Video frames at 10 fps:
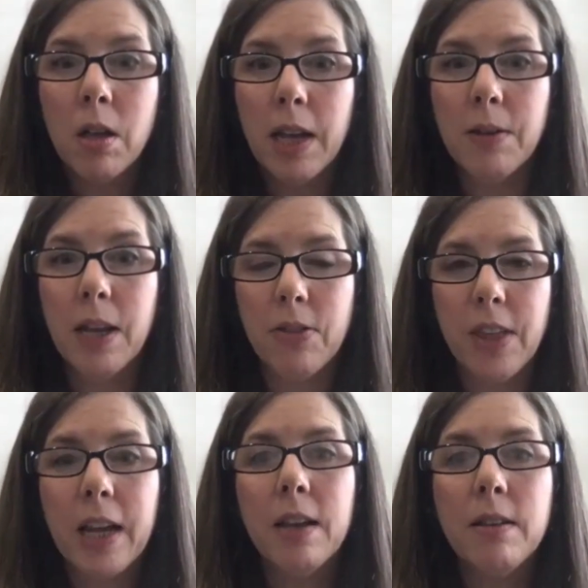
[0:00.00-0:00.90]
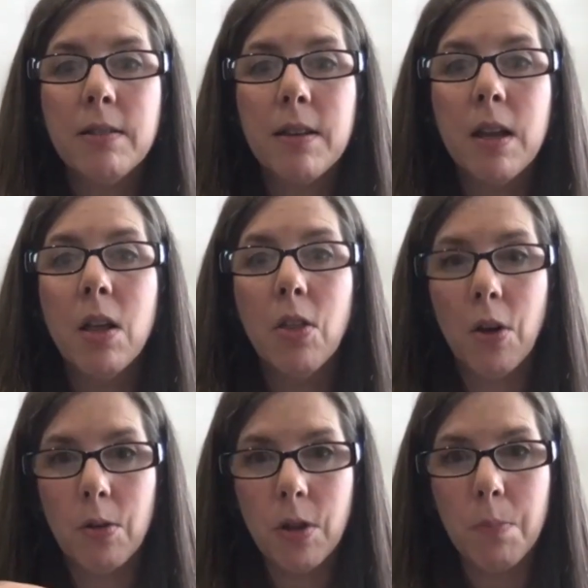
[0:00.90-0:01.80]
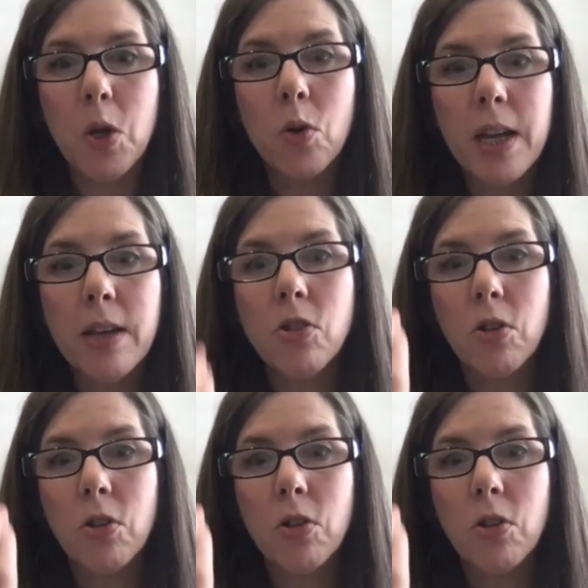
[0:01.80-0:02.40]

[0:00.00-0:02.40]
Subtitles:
It thickens the mucus.